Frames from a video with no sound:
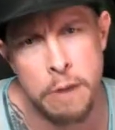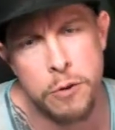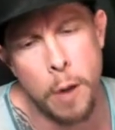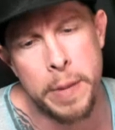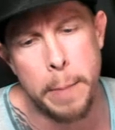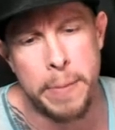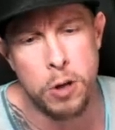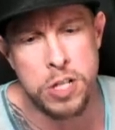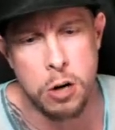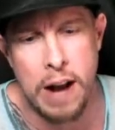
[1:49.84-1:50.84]
if you want me to
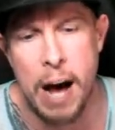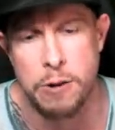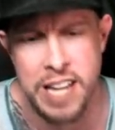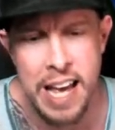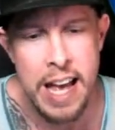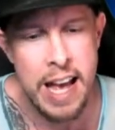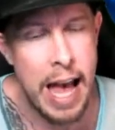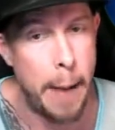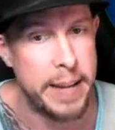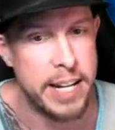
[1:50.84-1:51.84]
build her out.
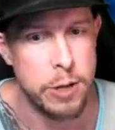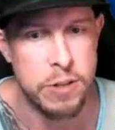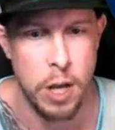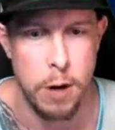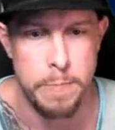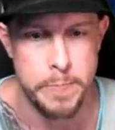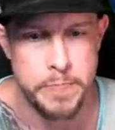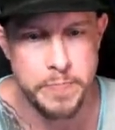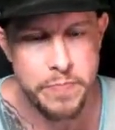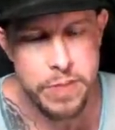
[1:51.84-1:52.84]
Happy to do so.
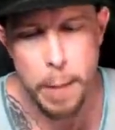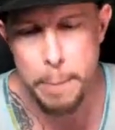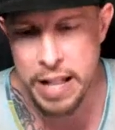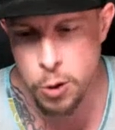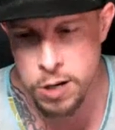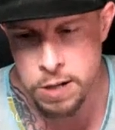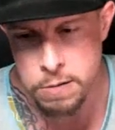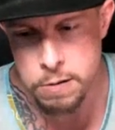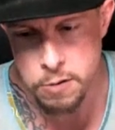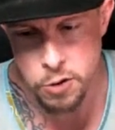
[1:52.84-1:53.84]
Bellower,
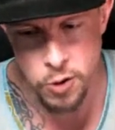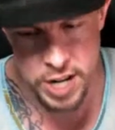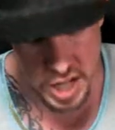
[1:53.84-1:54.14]
great